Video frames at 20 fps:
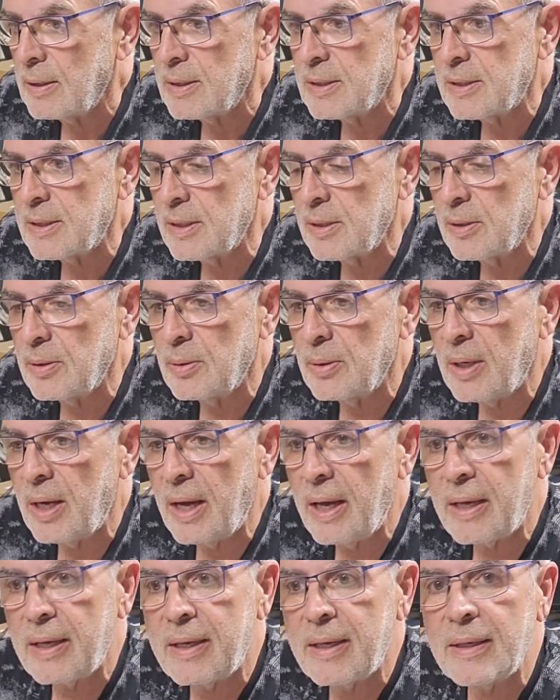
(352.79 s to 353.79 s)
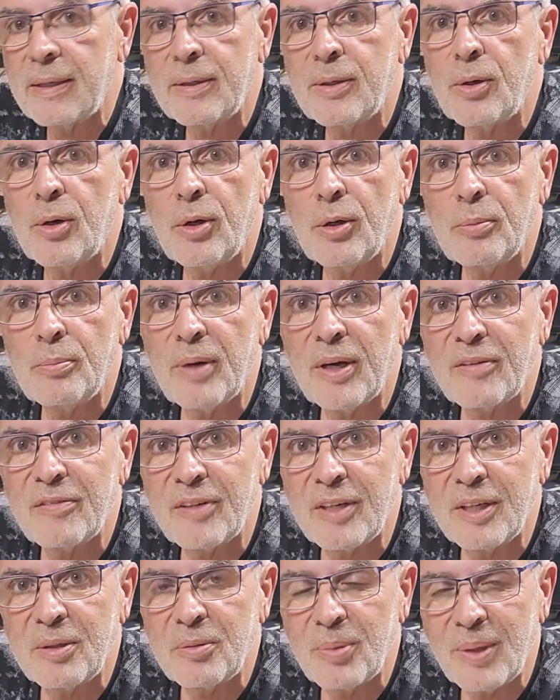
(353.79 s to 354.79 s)
So I can call my
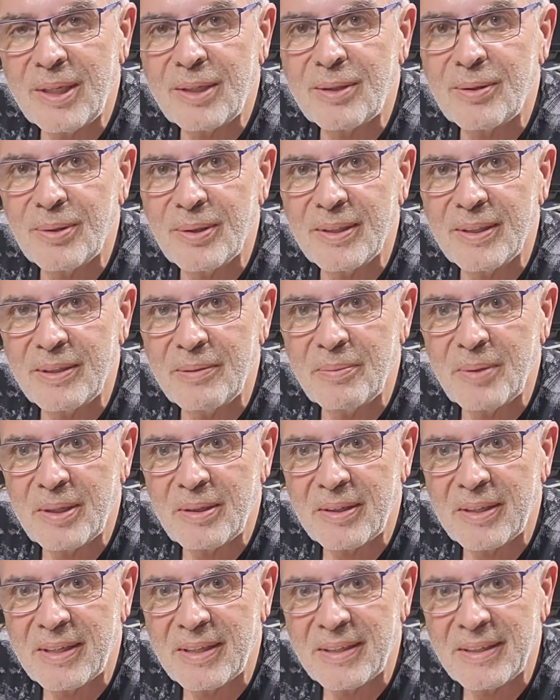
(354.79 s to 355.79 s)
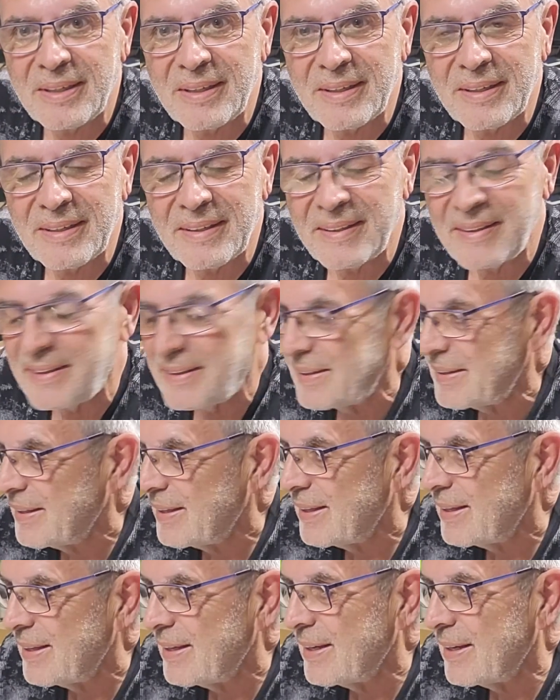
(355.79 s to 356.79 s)
friend Victor in America
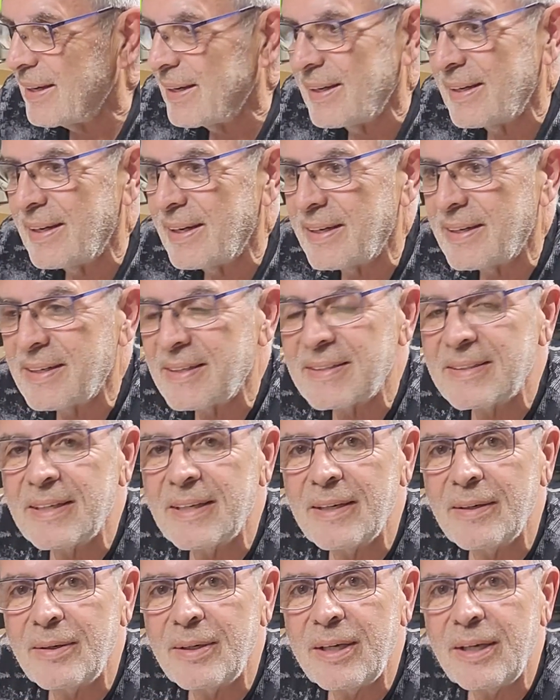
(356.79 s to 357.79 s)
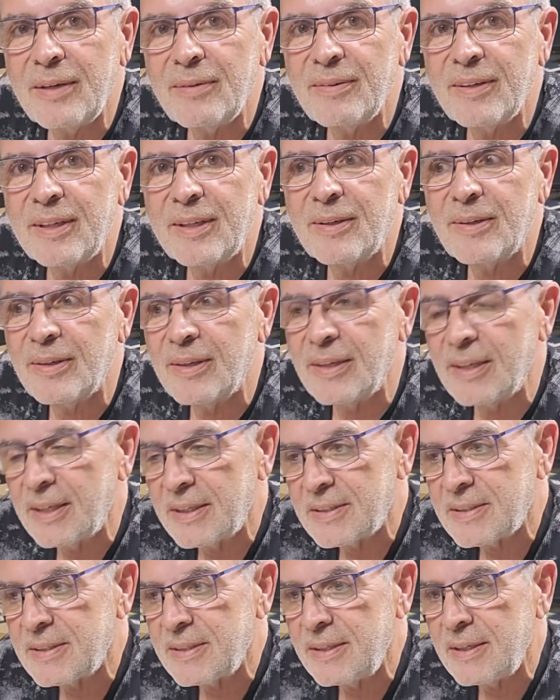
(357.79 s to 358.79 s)
and I can say, okay, Victor,
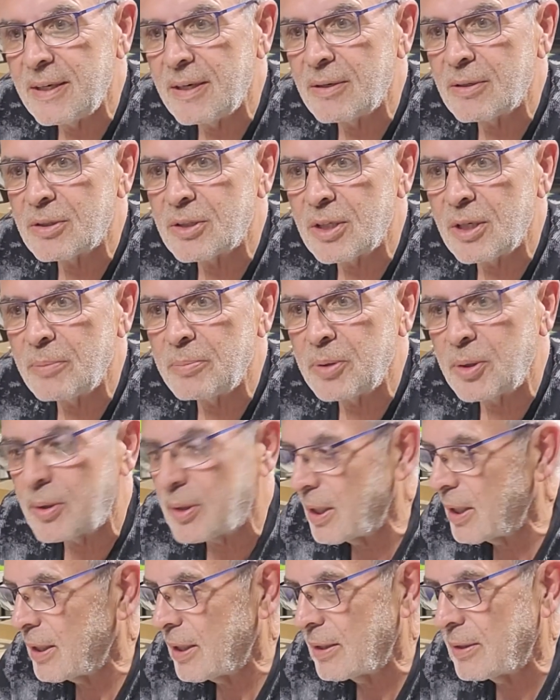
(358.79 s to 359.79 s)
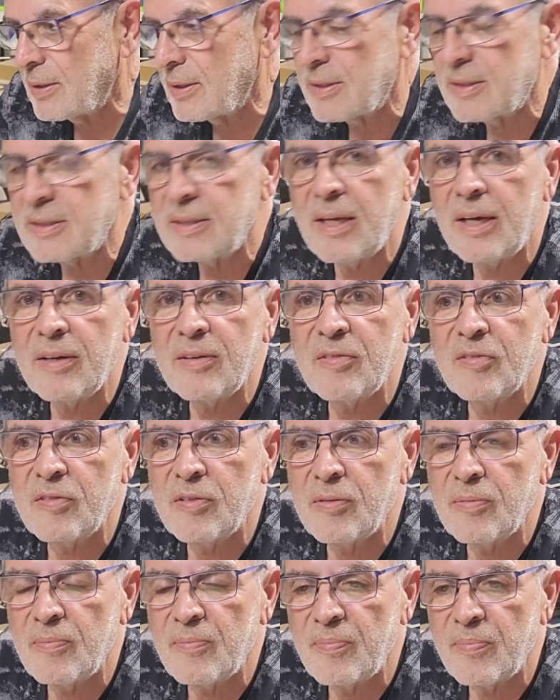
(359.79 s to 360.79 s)
let's see how sharp you can get this knife.